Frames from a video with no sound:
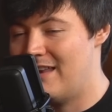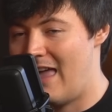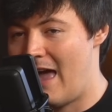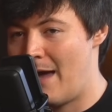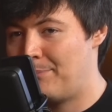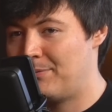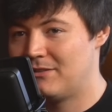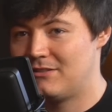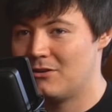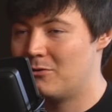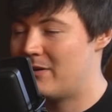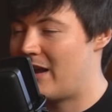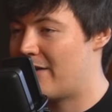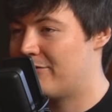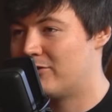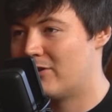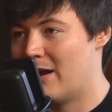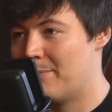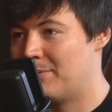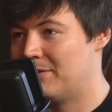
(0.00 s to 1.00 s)
episode
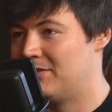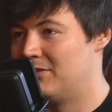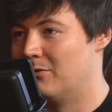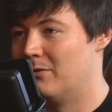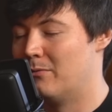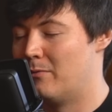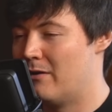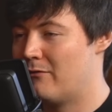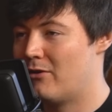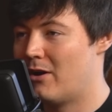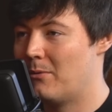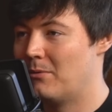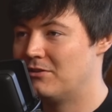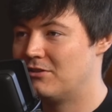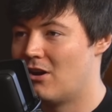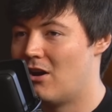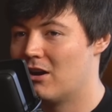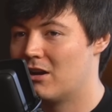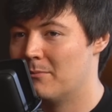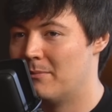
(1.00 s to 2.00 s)
after episode, whenever I would
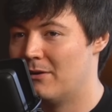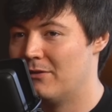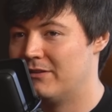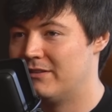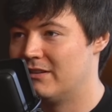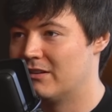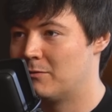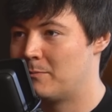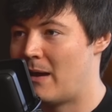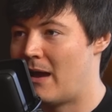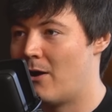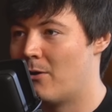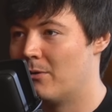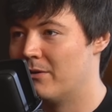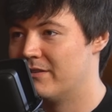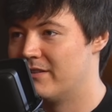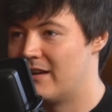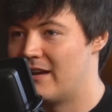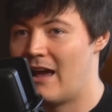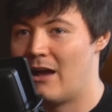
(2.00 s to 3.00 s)
talk about the 6
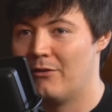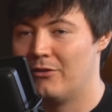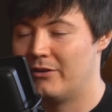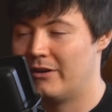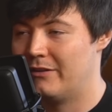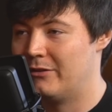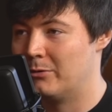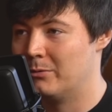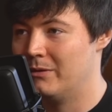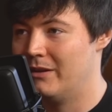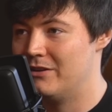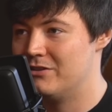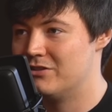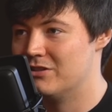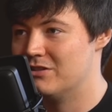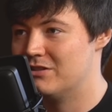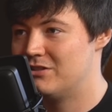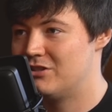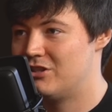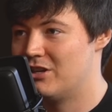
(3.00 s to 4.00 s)
powers and how they're in their
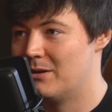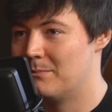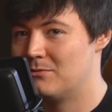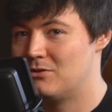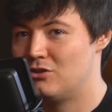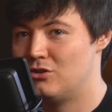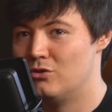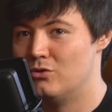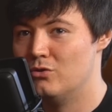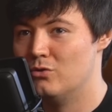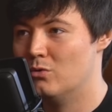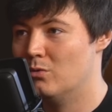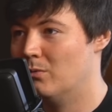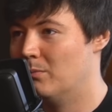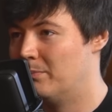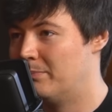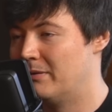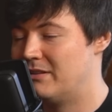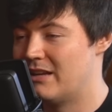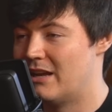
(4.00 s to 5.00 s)
relationship
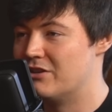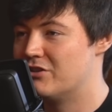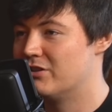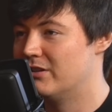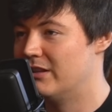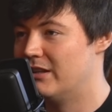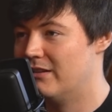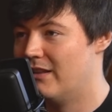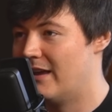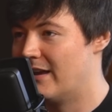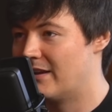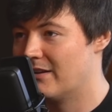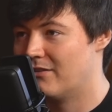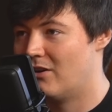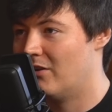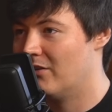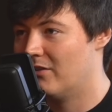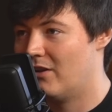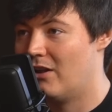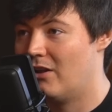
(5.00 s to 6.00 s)
to potentially like
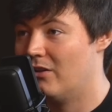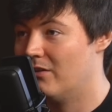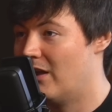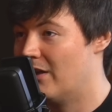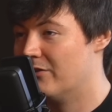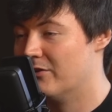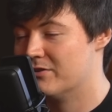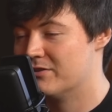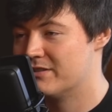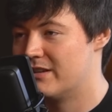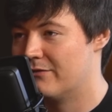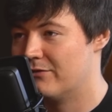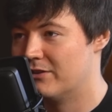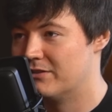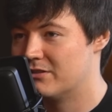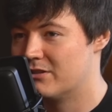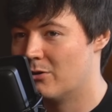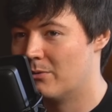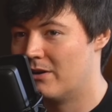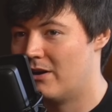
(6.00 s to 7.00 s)
all other stuff
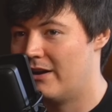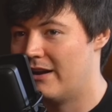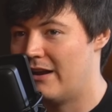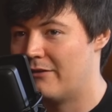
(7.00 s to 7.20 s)
that's going on,